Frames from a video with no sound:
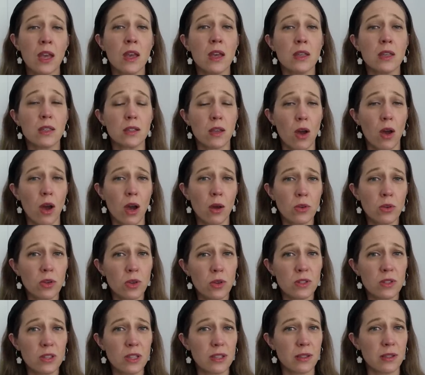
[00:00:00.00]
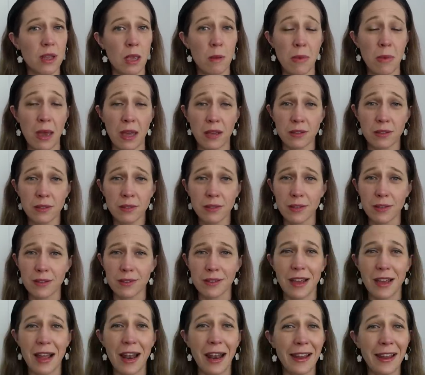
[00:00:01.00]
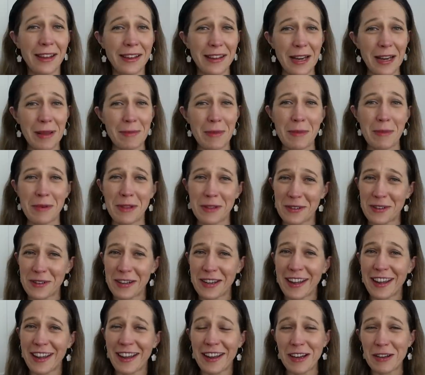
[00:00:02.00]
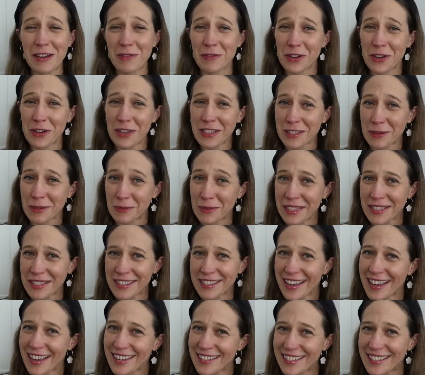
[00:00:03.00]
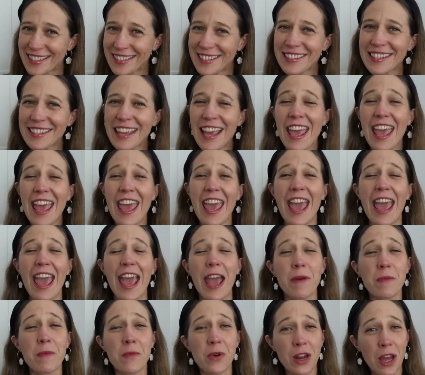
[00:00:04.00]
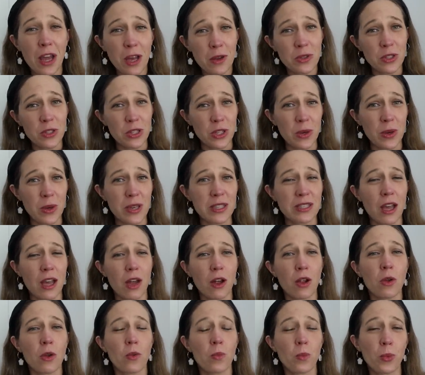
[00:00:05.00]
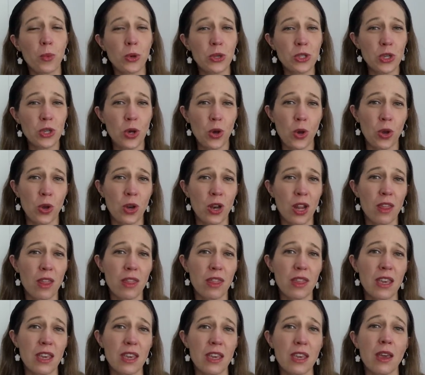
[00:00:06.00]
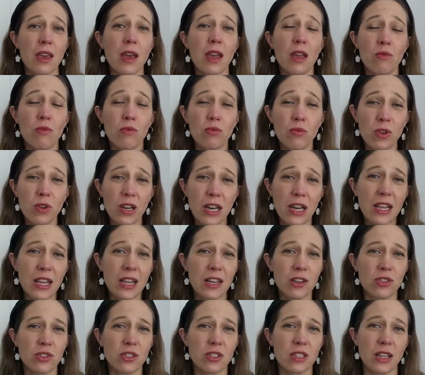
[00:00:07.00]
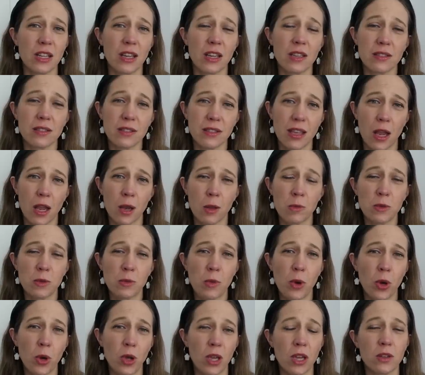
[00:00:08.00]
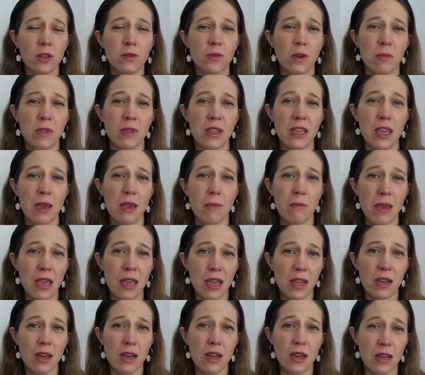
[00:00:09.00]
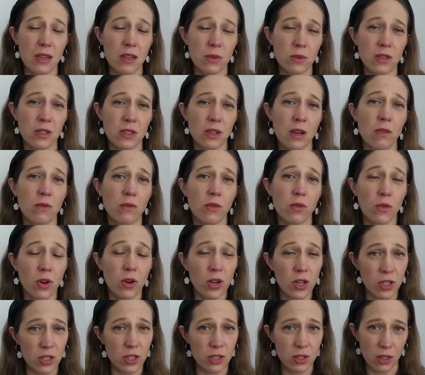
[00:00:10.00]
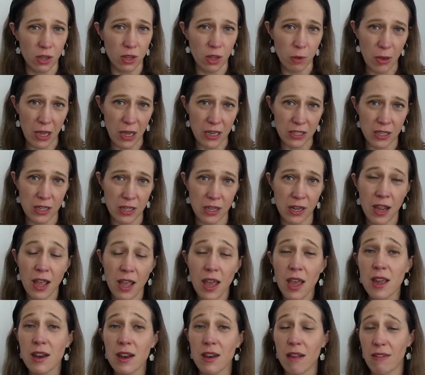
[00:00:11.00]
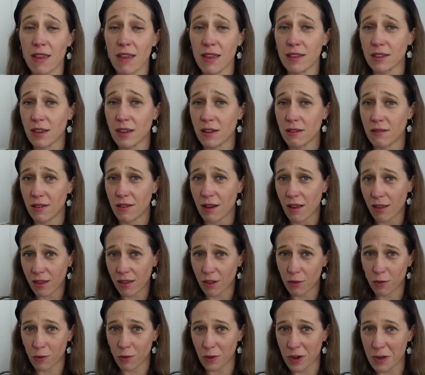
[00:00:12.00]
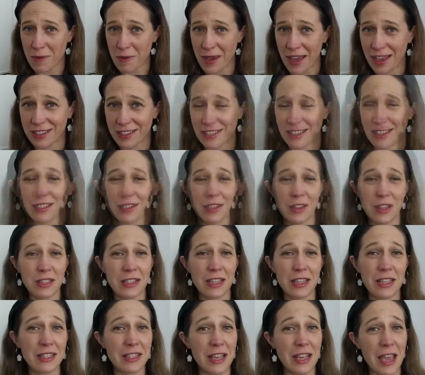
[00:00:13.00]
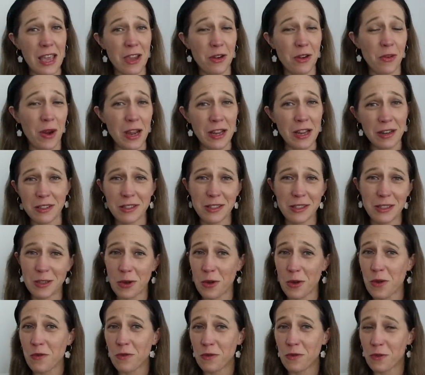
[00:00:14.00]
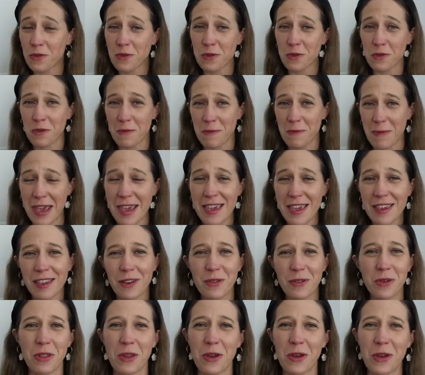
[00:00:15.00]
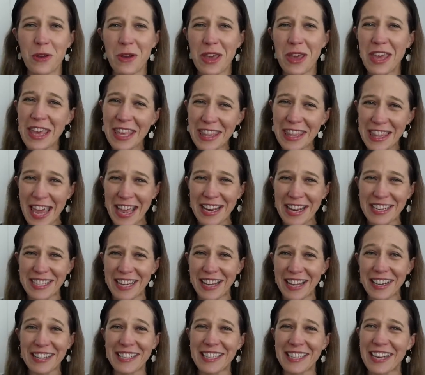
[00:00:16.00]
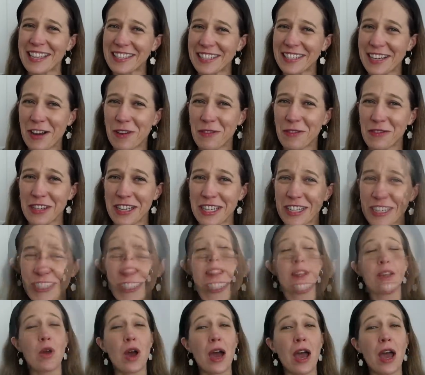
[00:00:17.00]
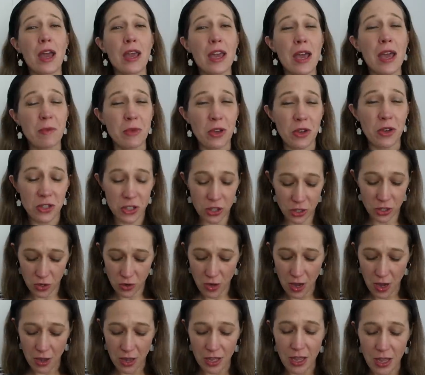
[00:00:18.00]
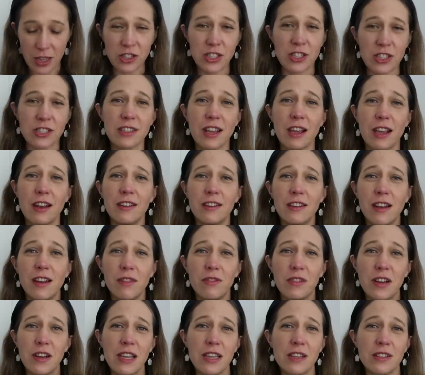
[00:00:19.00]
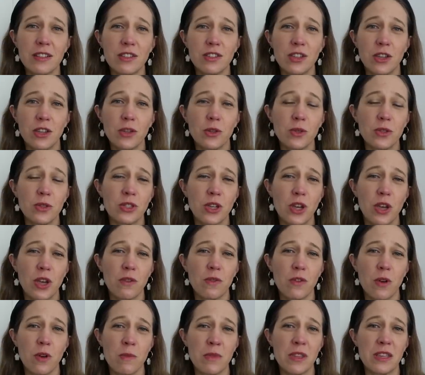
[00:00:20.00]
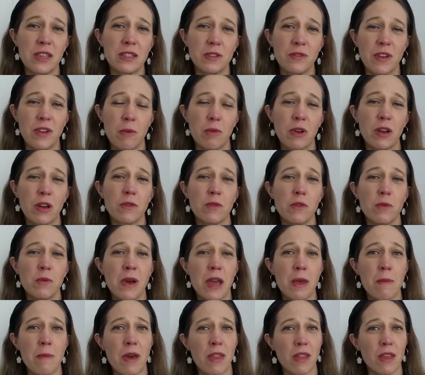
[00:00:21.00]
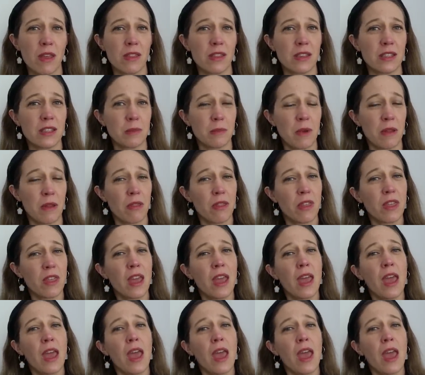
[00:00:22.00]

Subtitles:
So I'll use the same pattern, because luckily my mother and I are very similar sizes. And what I'll do is I'll put on the really interesting scalloped pocket from the Megan Nielsen Veronica skirt pattern. Now that's another free pattern. So this is a great Sew Frugal make, although that challenge has now finished. So I am going to do just a lovely circle skirt from this fabric for my mother this month.